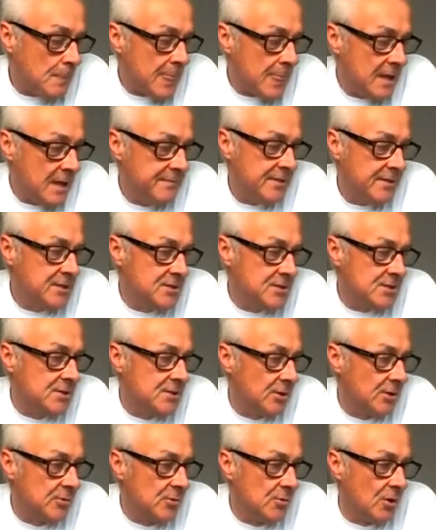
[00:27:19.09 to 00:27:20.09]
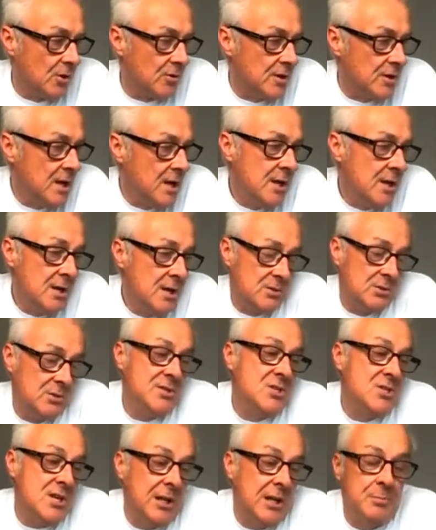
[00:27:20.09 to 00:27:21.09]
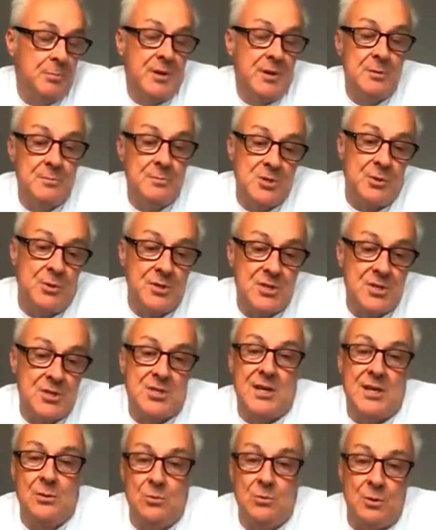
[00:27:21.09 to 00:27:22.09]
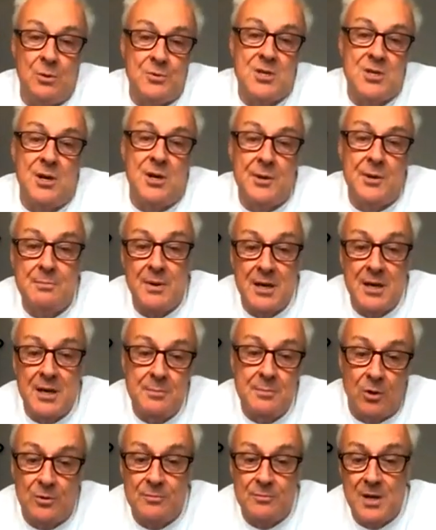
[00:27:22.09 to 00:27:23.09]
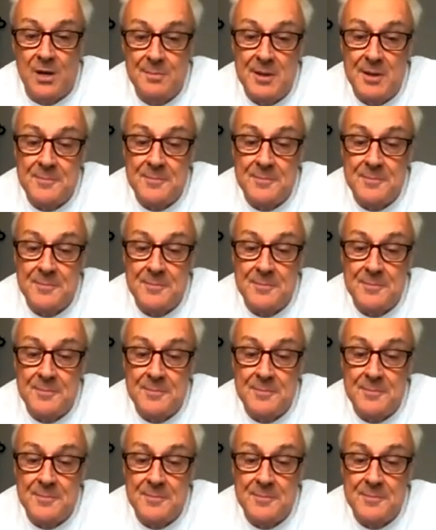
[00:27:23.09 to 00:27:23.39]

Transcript: if things had gone wrong, or at least helping them to understand what was going on maybe.